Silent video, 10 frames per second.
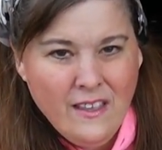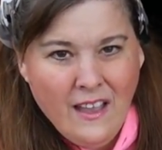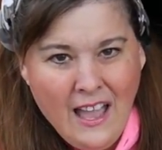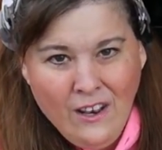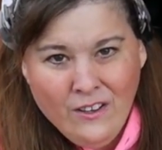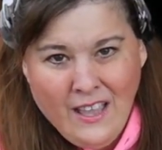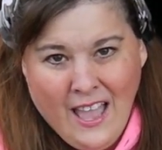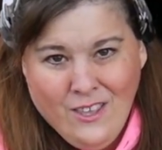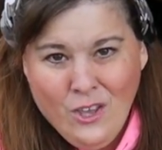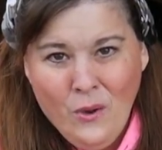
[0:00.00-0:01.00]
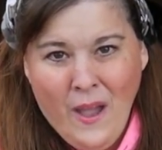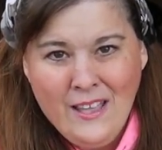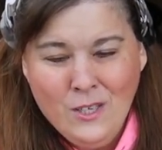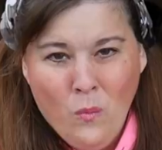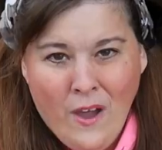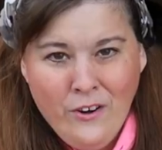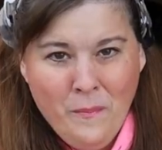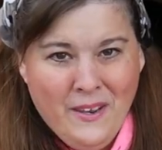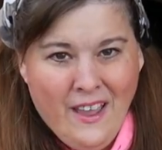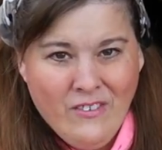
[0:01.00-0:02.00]
I look at you as a
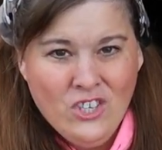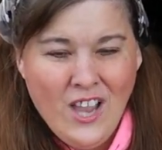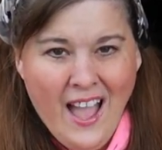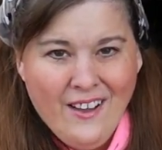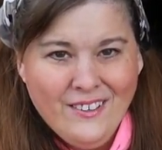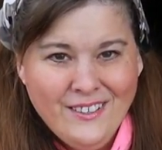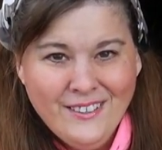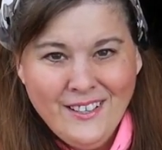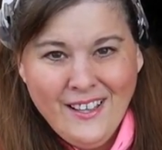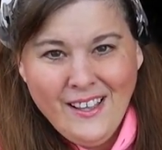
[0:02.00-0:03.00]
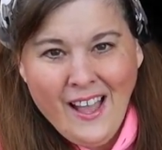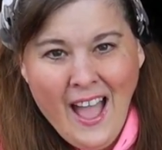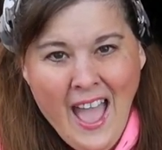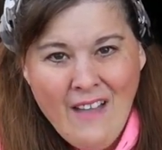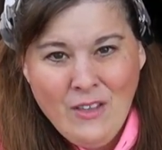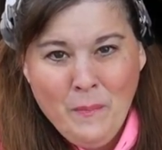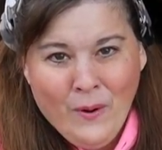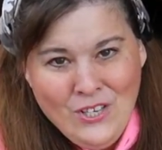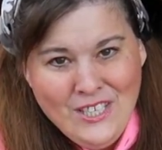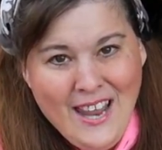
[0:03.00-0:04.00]
wonderment of a child. I have a
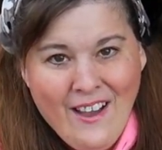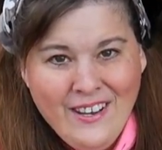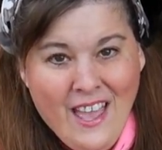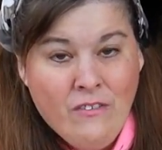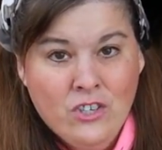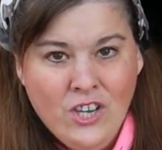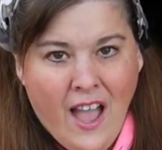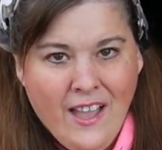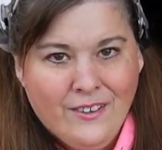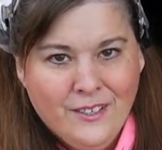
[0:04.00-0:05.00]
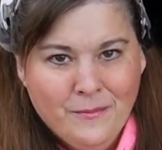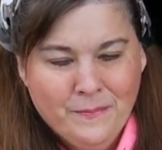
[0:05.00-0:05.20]
personality of a child.